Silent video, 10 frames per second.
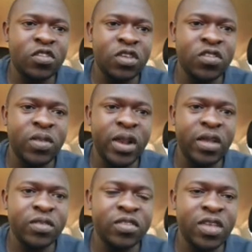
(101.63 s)
this
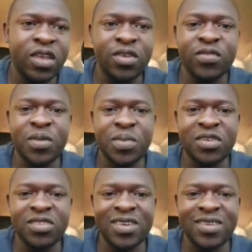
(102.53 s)
is the left side of
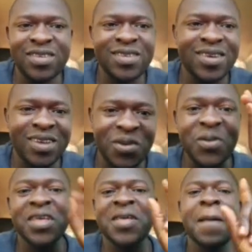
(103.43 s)
the patient,
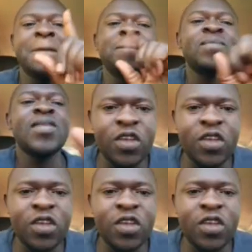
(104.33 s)
right? Okay.